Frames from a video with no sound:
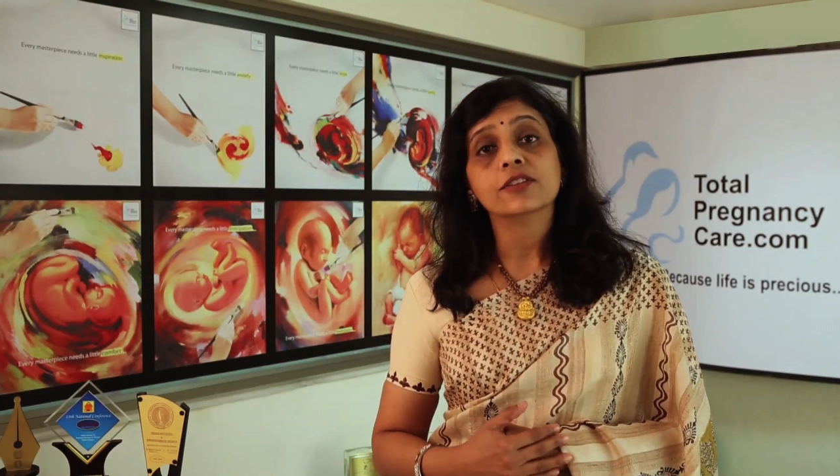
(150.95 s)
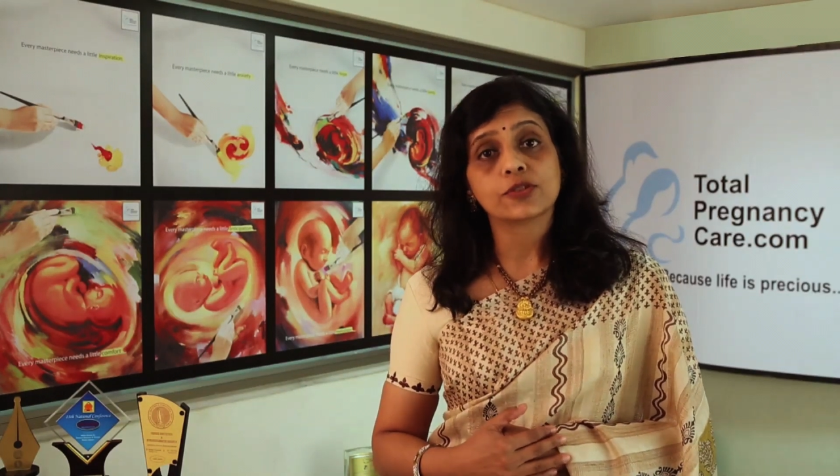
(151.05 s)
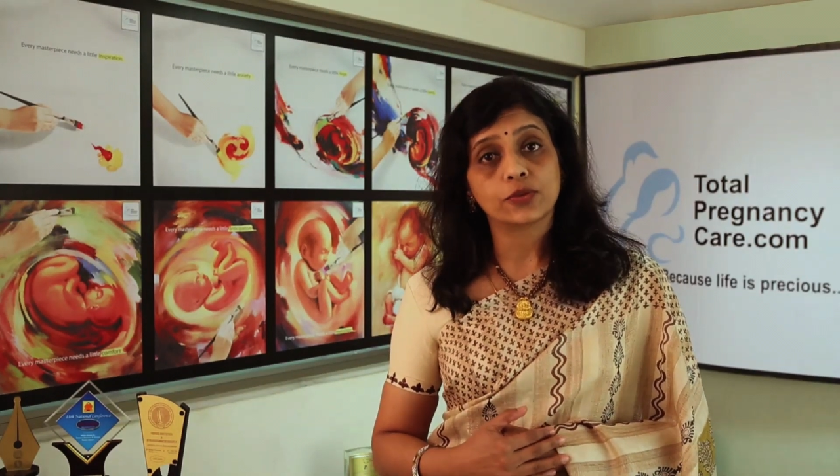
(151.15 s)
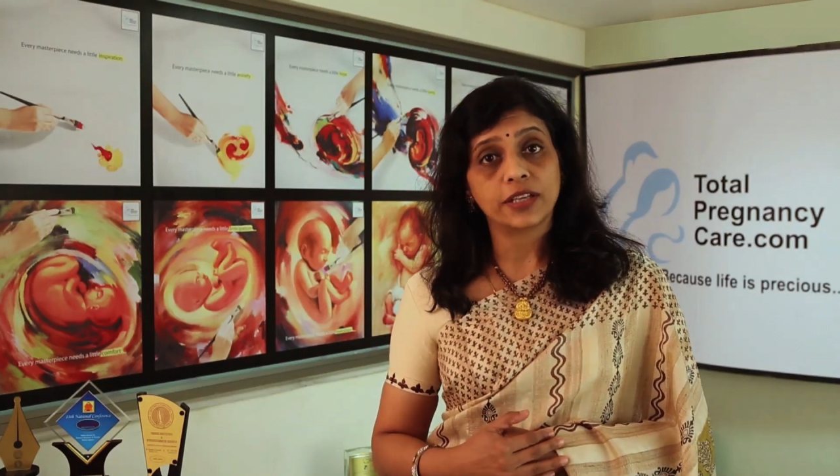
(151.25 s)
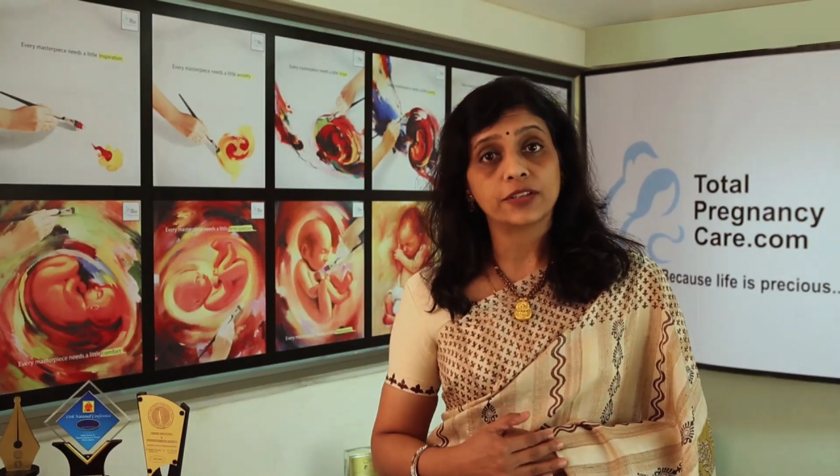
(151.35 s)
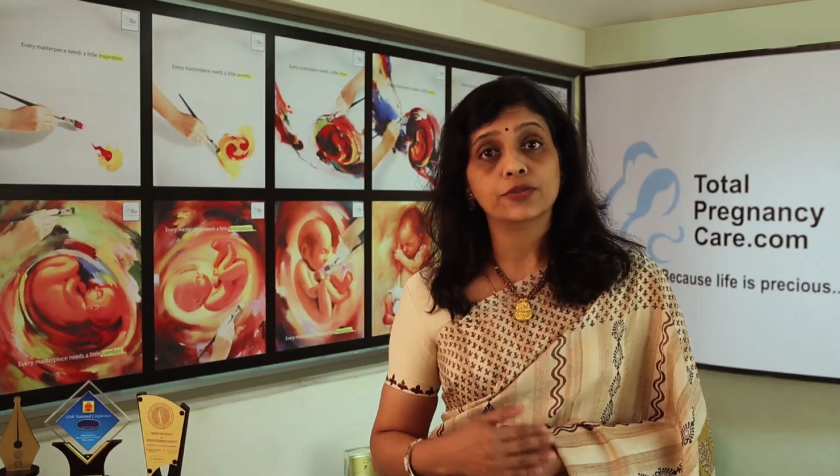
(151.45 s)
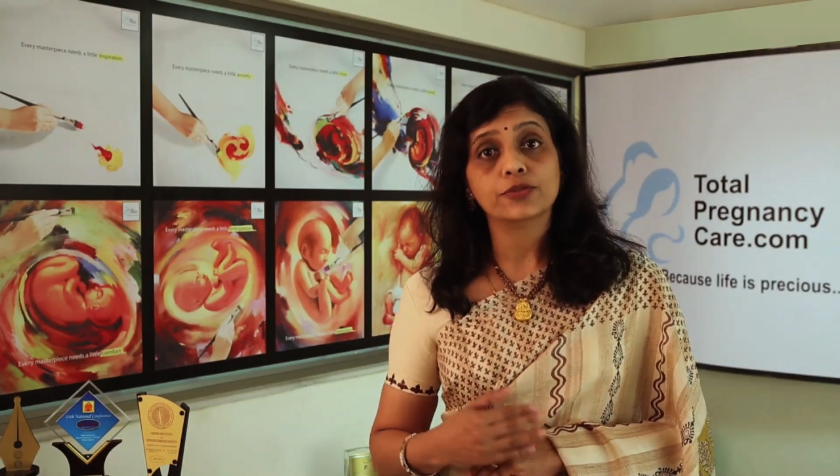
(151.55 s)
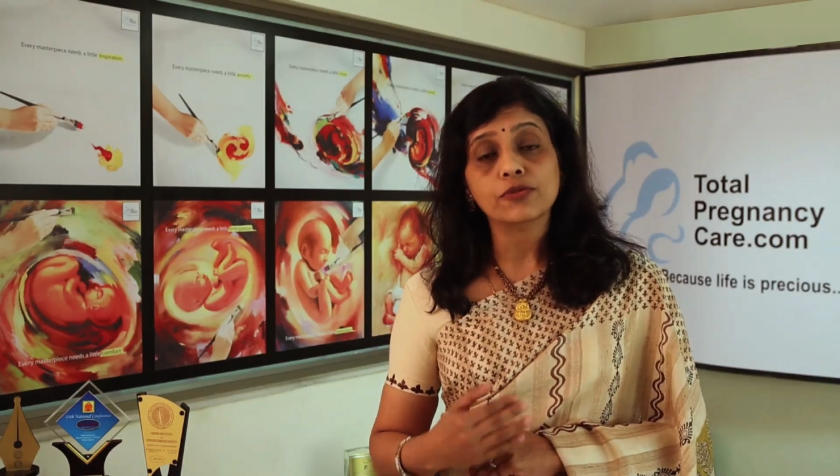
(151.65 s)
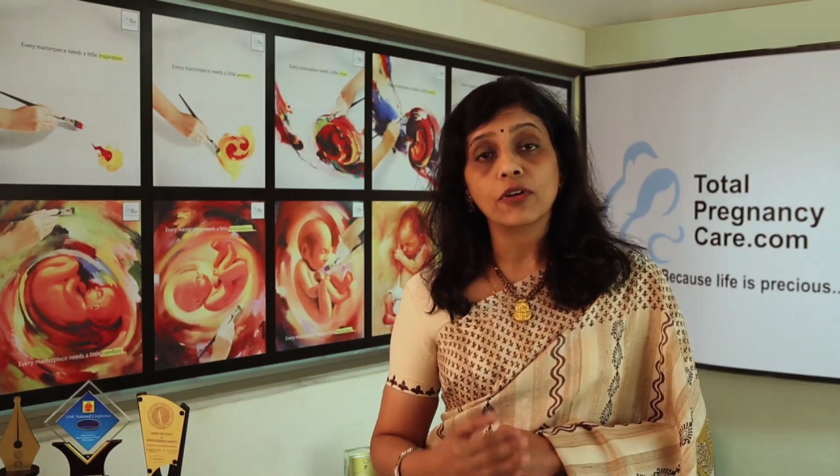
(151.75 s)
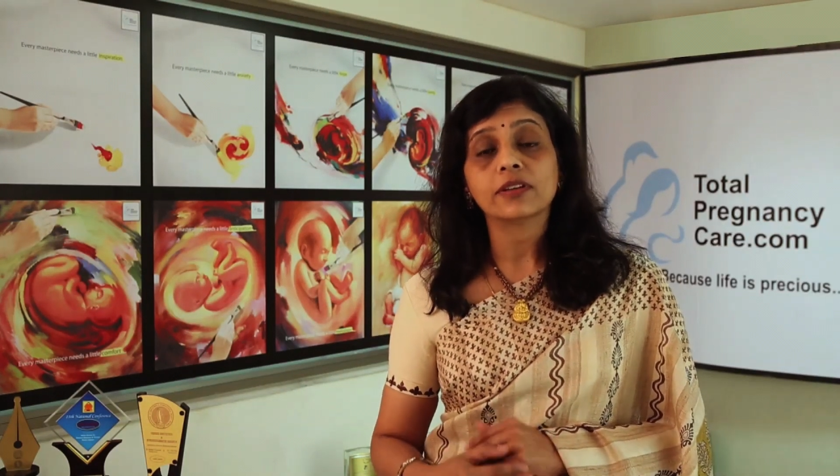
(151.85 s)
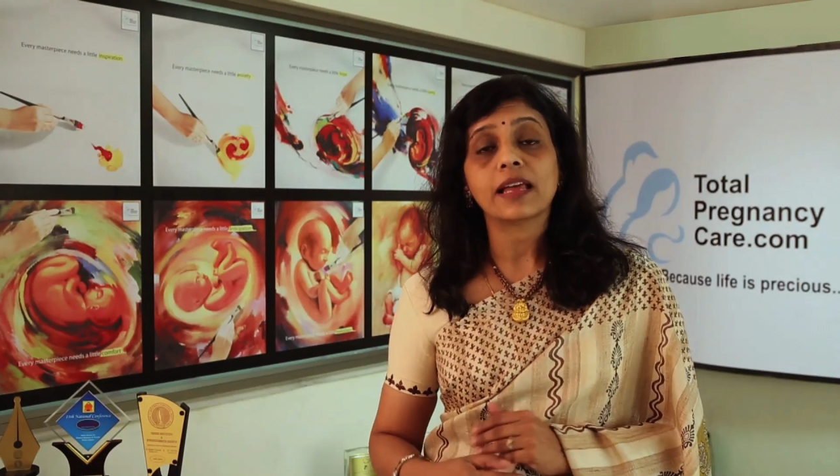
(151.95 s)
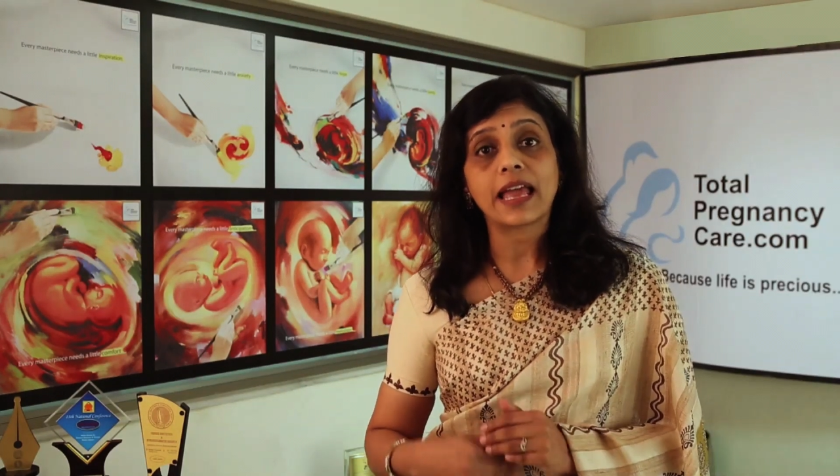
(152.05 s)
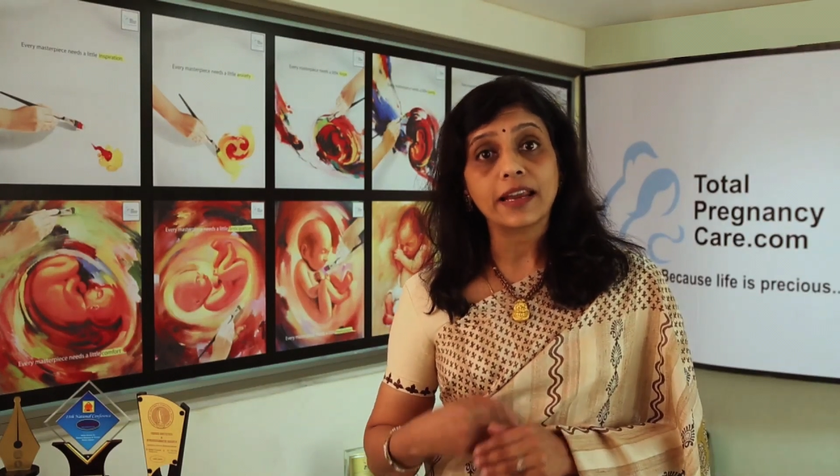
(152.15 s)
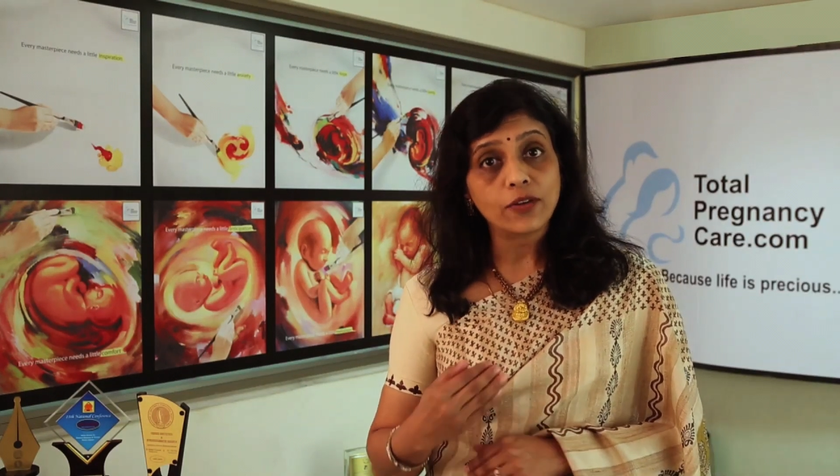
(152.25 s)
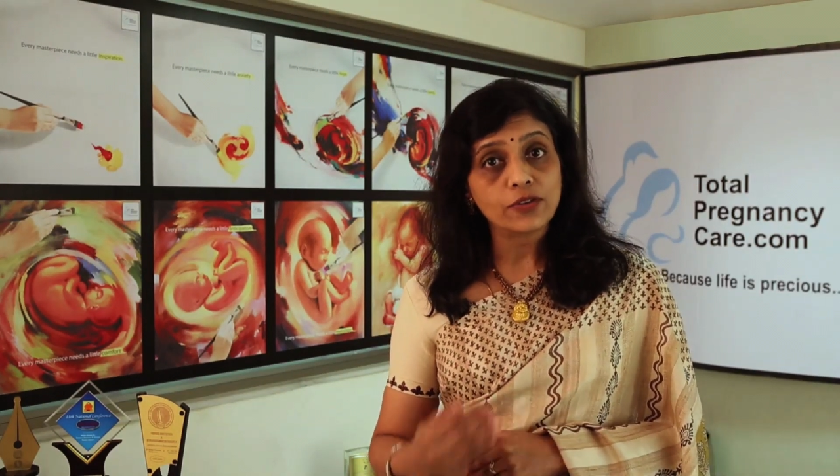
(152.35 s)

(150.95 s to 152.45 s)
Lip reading: so that you do not add